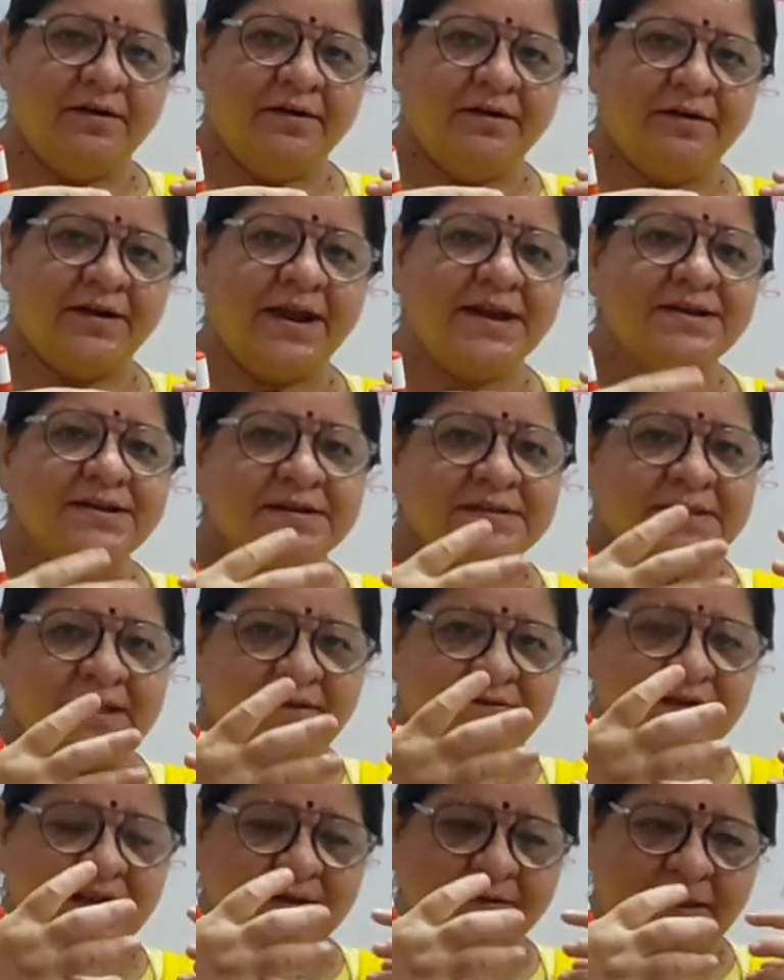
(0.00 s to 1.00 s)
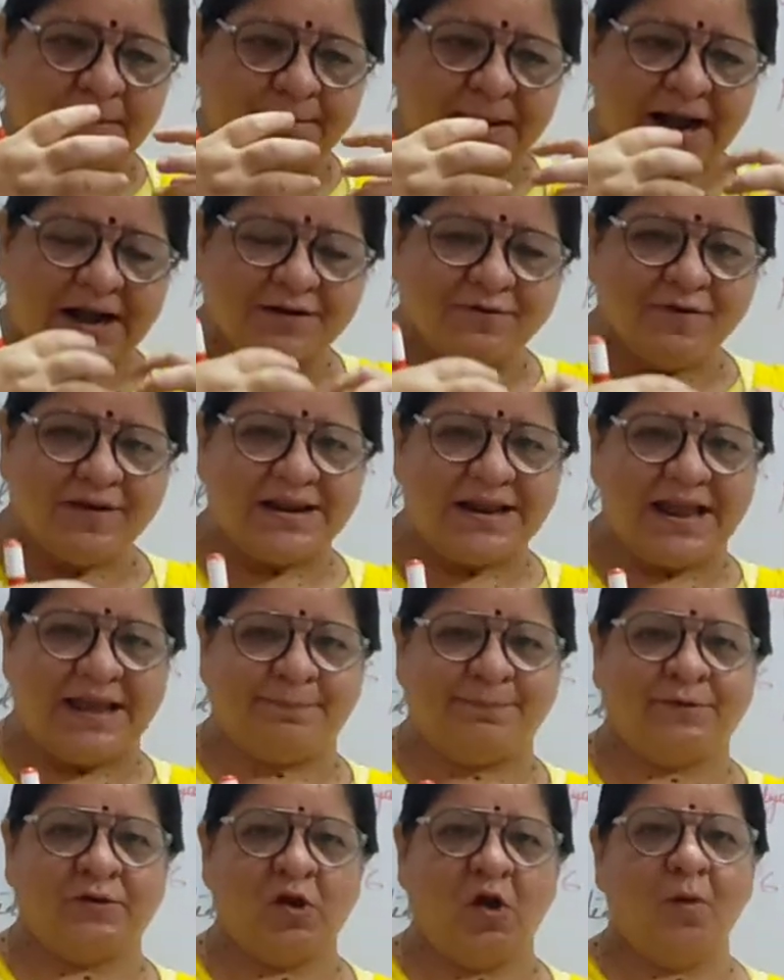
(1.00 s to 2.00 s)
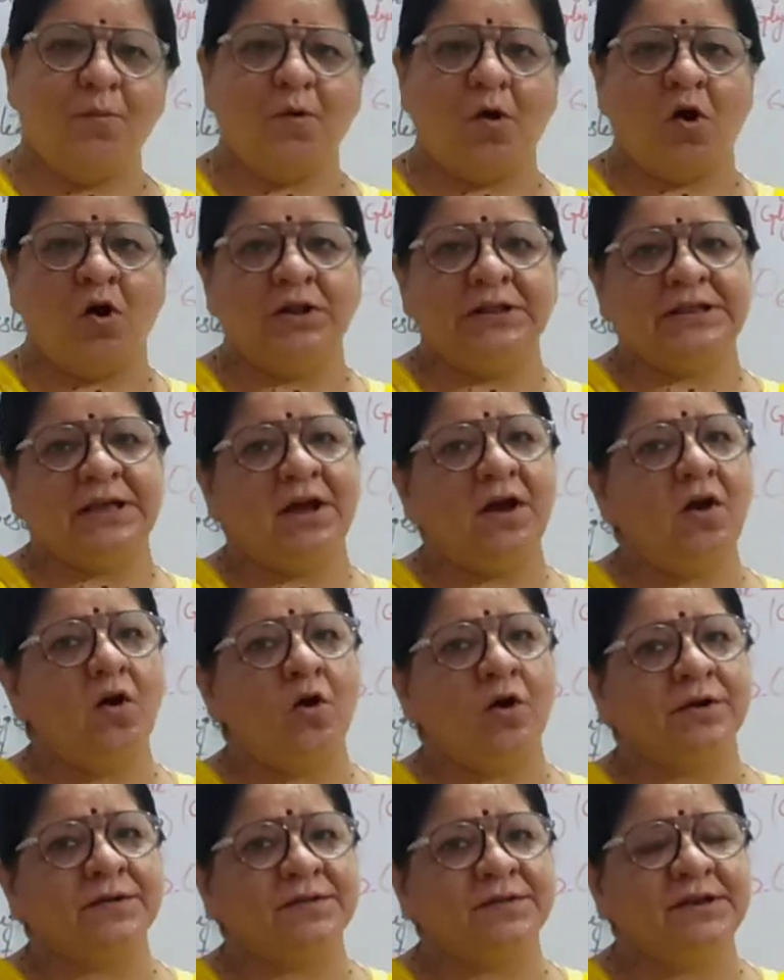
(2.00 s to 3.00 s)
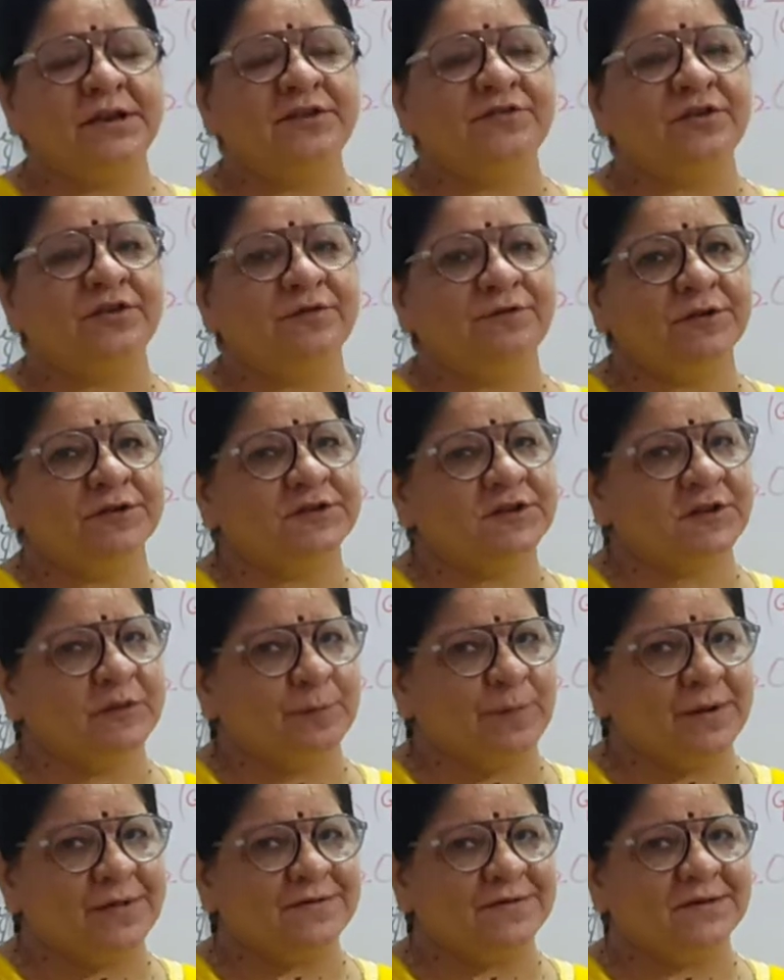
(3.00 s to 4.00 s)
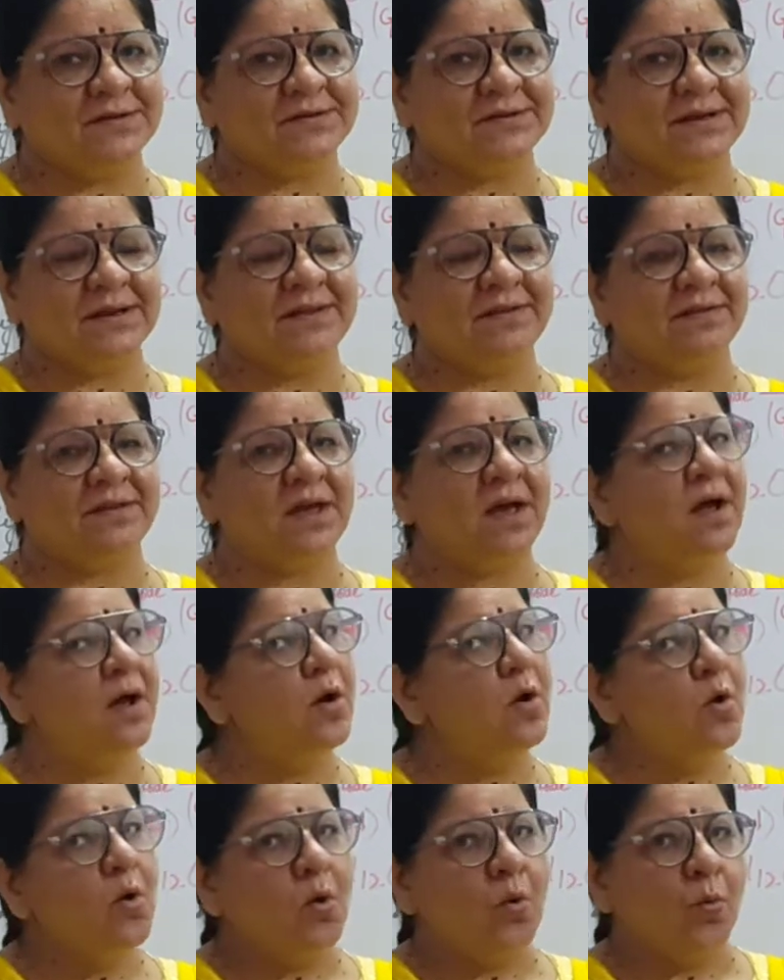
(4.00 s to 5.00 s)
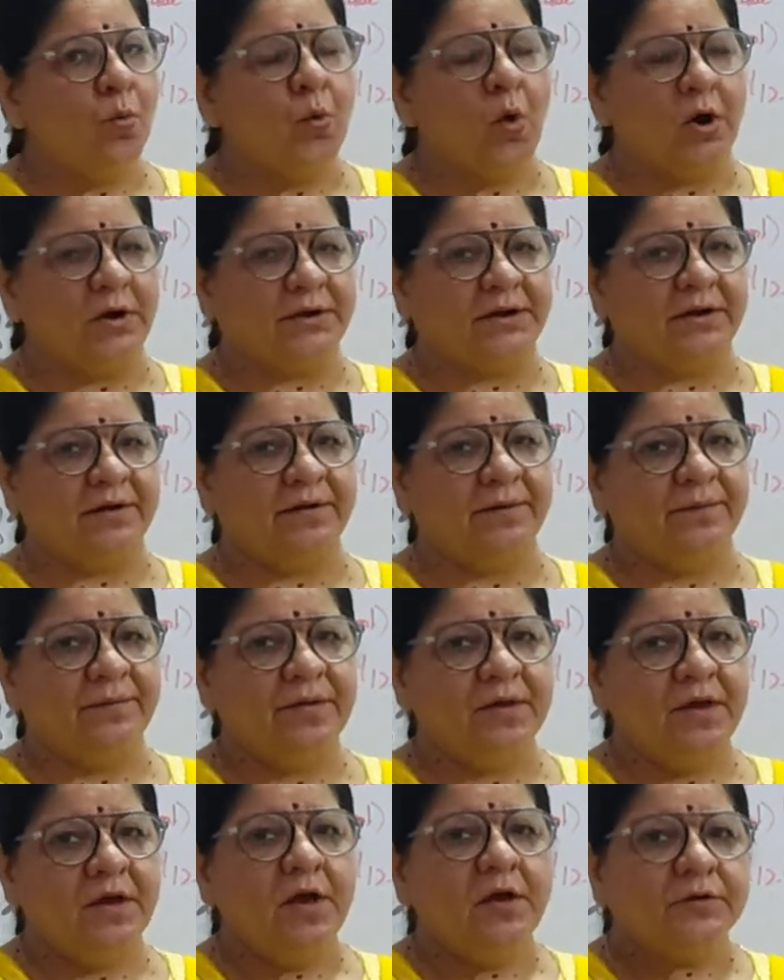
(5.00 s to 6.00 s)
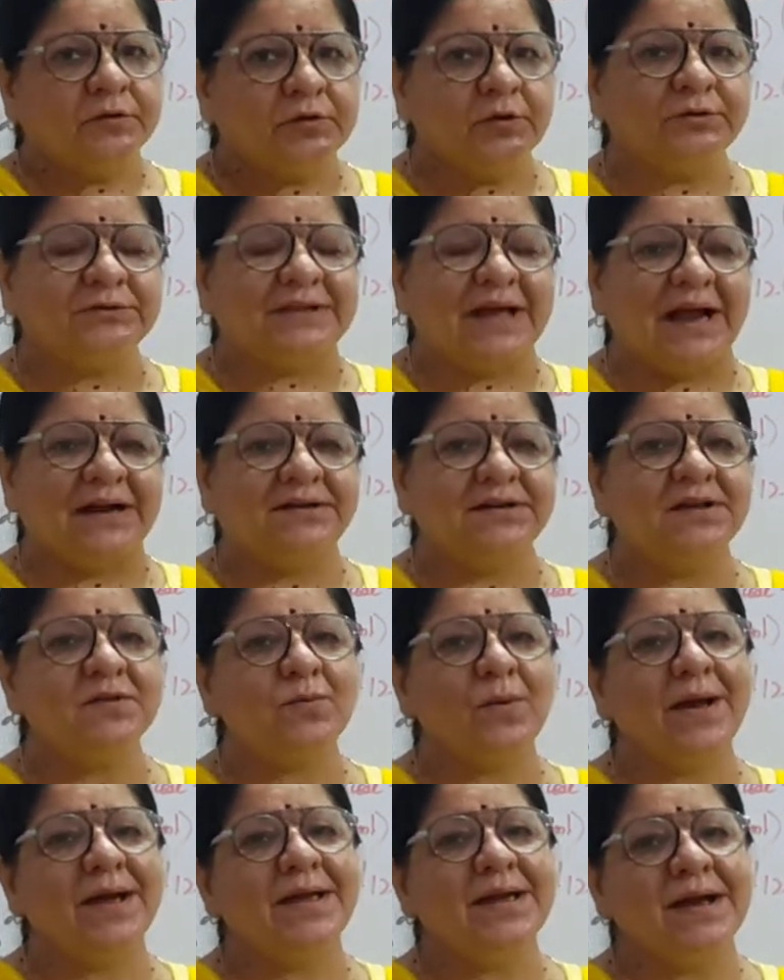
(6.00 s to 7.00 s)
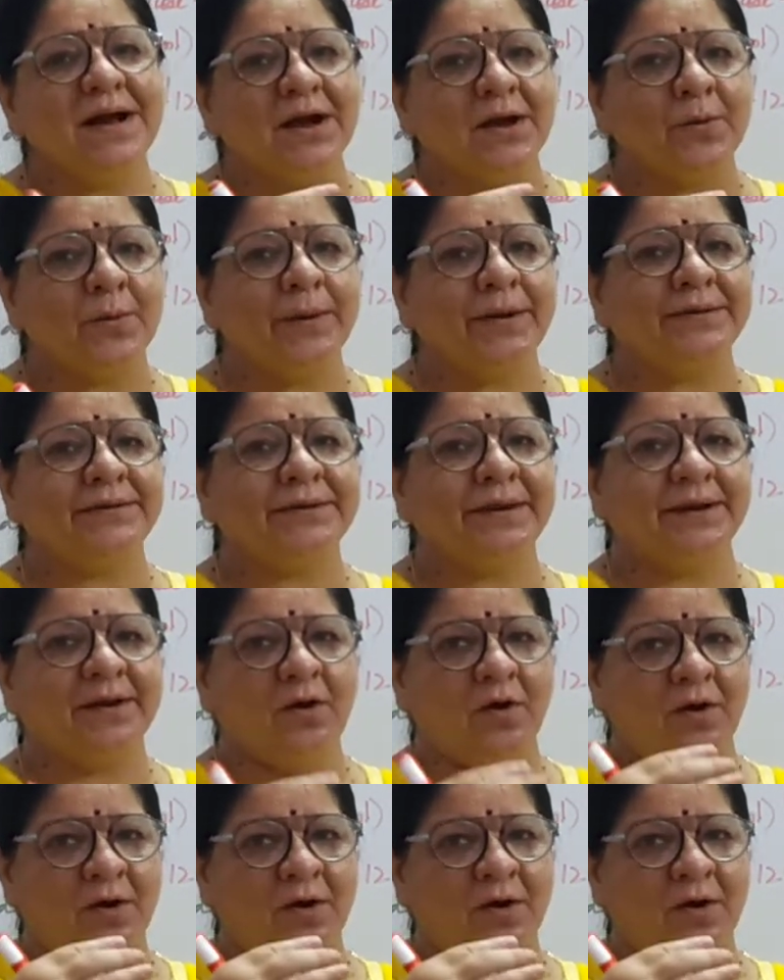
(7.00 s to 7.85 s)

Right? The blood will absorb all the oxygen which is present in the water. So that is why aquatic